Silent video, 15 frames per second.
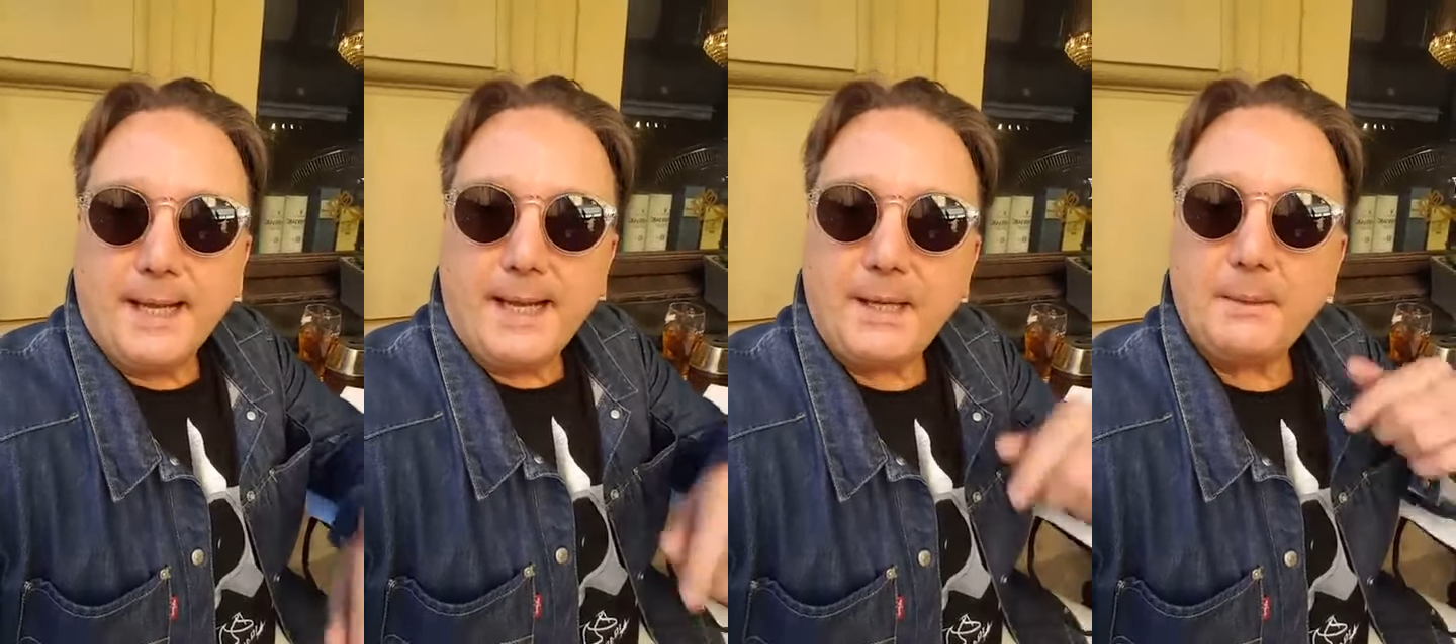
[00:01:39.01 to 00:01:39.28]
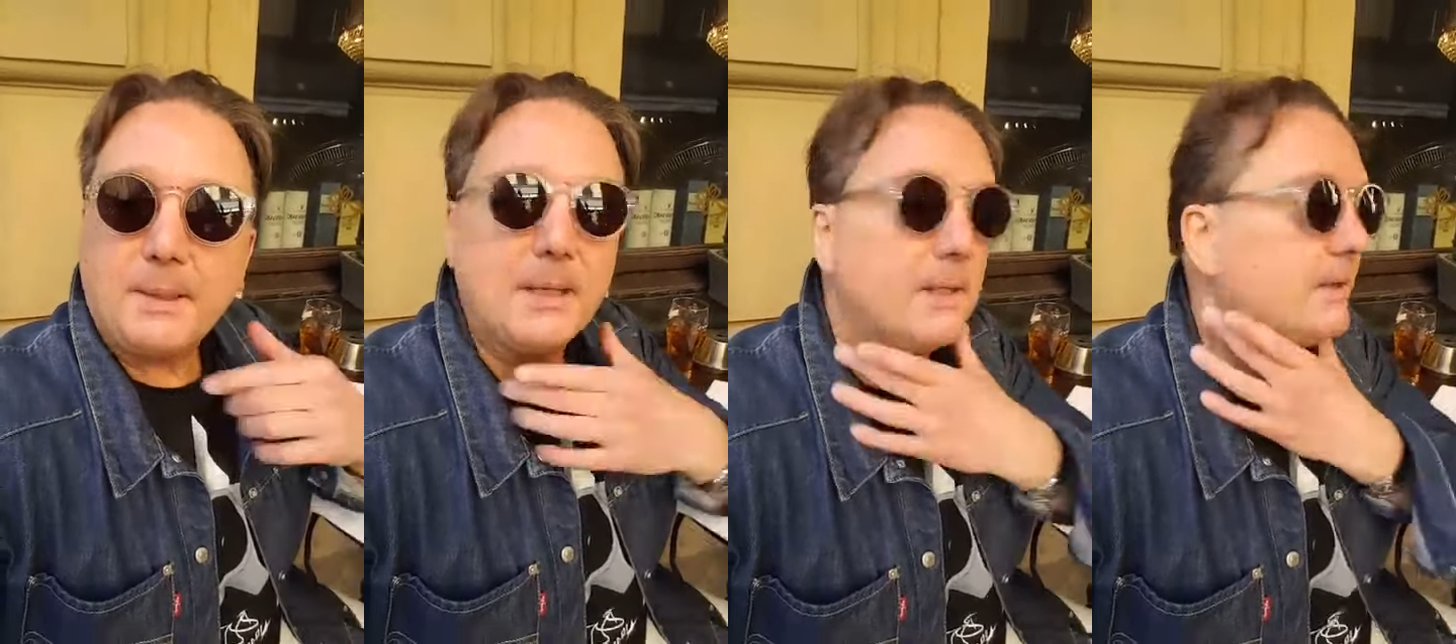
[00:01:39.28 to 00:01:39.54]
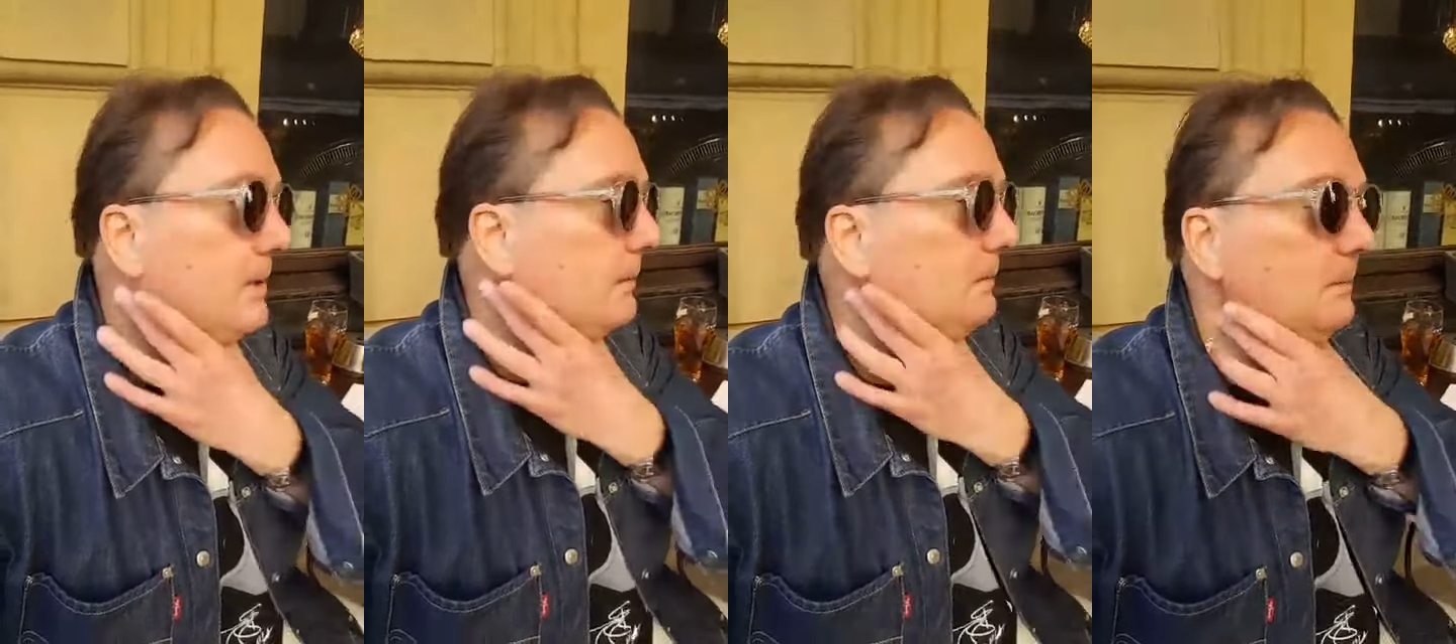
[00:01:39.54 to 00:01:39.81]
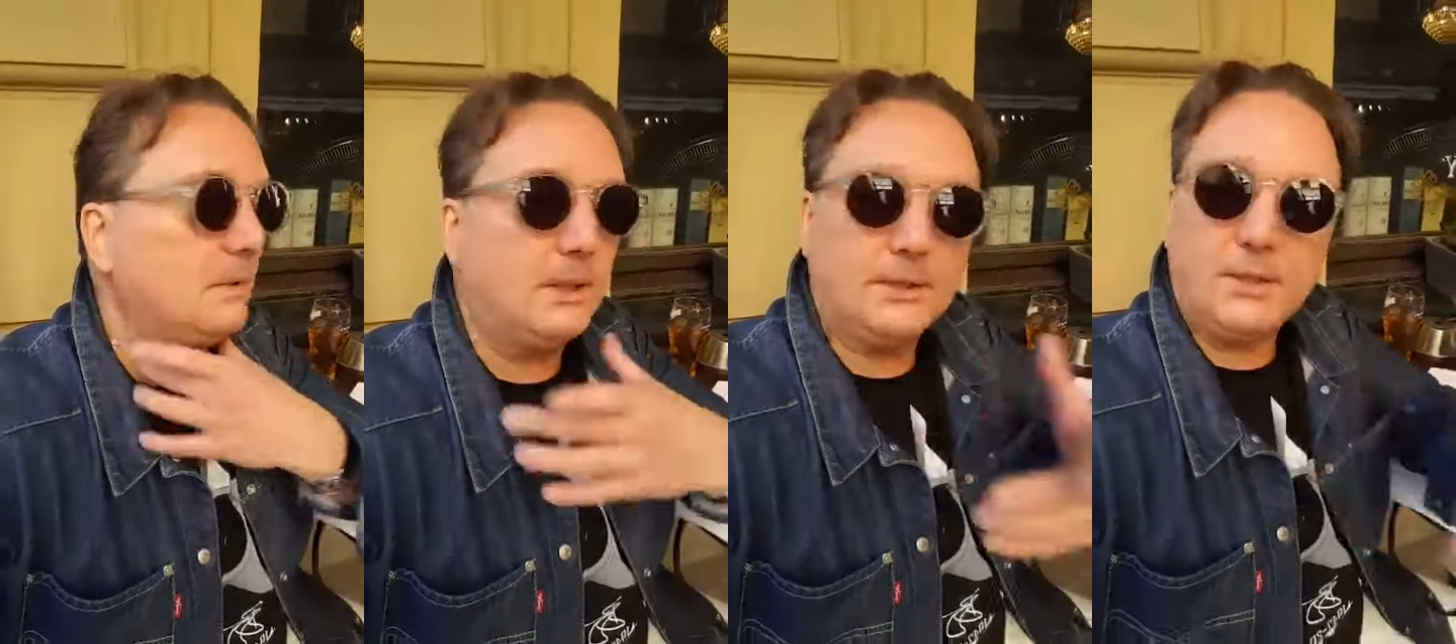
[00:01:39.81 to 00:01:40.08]
Anyway, I said
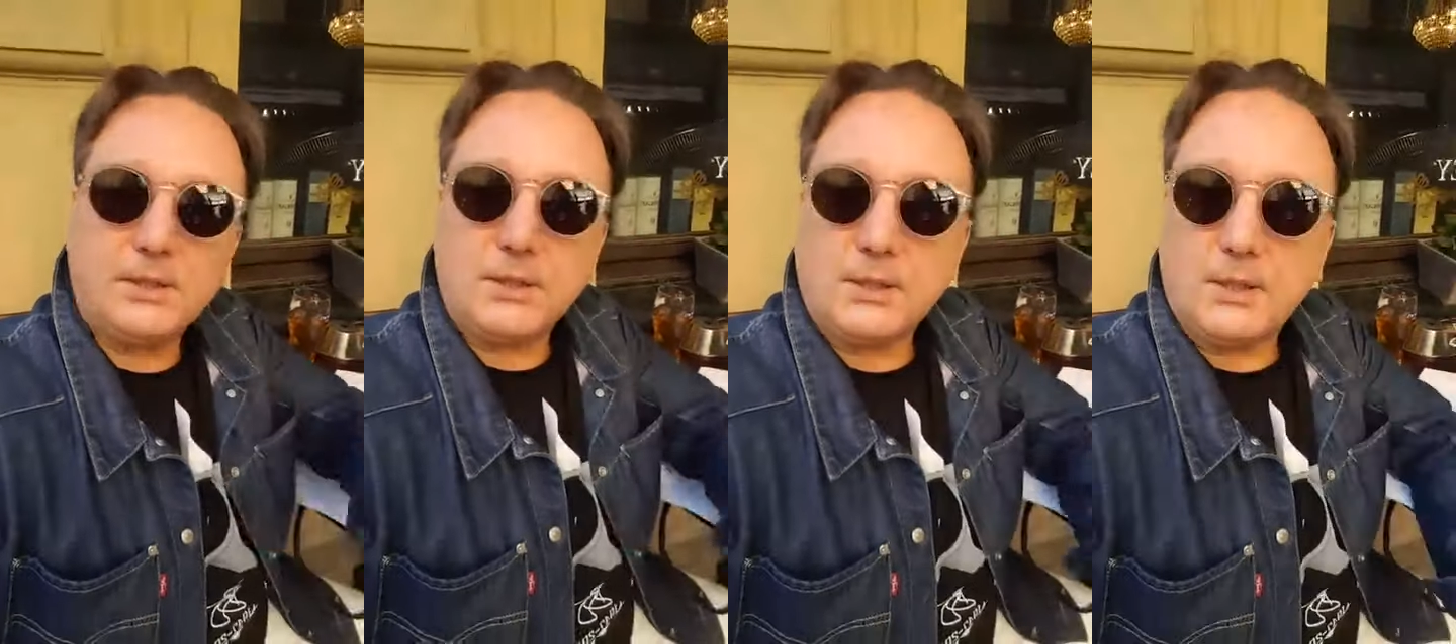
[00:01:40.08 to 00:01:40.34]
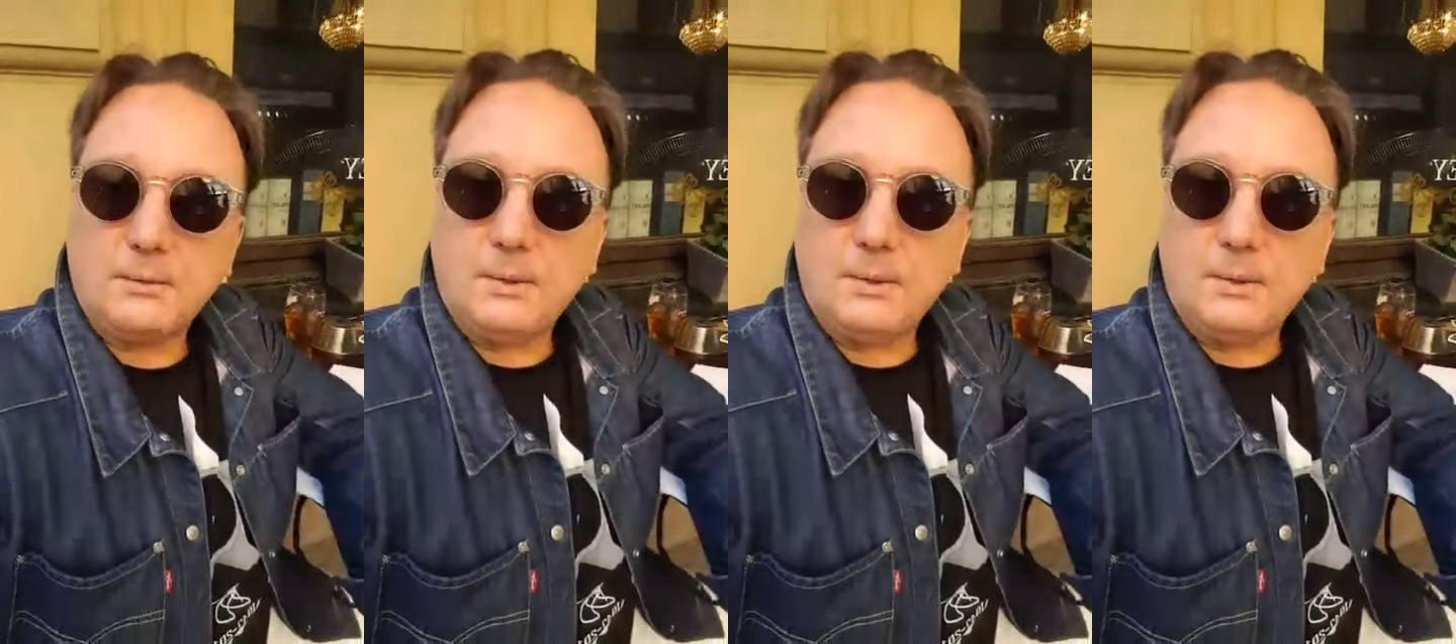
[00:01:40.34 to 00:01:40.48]
to the guy,